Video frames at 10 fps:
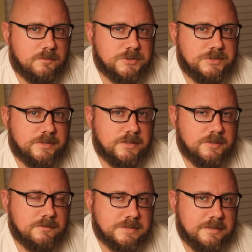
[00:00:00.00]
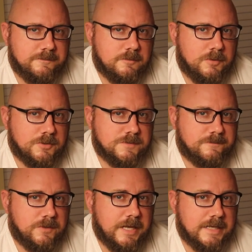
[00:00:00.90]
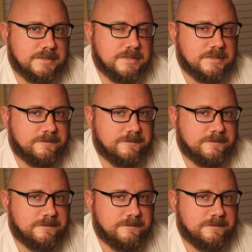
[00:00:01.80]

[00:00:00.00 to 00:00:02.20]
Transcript: what you can do is give your birds free access